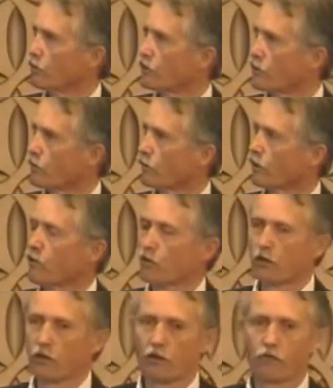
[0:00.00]
Typically,
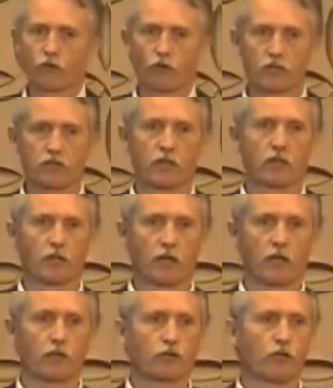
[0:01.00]
we're looking for a single
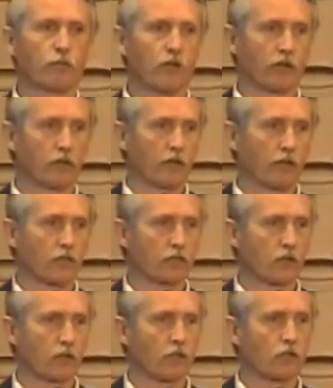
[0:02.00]
electric meter that has
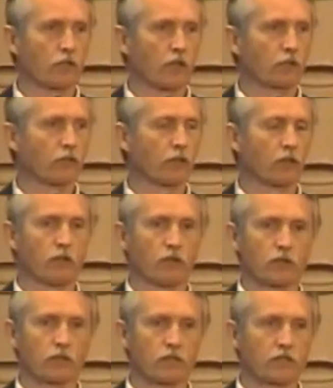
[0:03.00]
a large electric
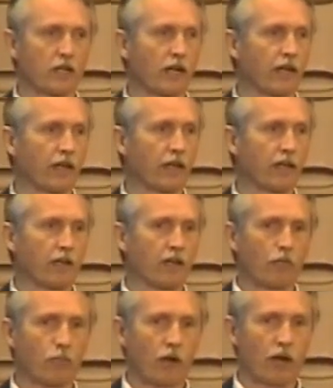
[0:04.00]
use. It's not
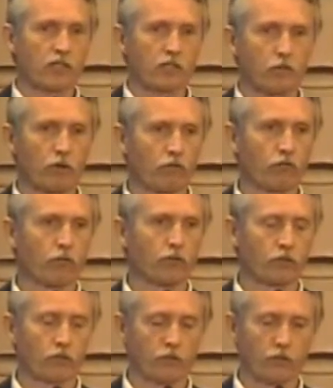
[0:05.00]
possible
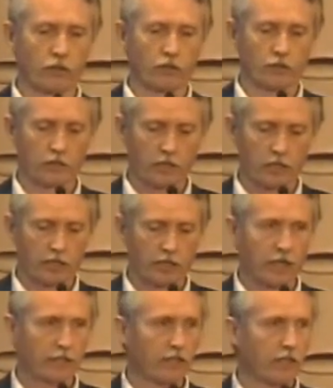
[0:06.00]
to
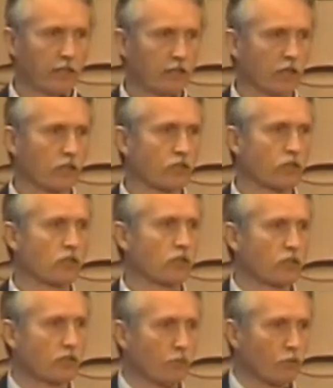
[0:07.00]
connect an induction
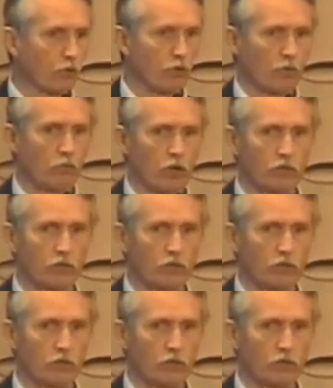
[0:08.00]
system to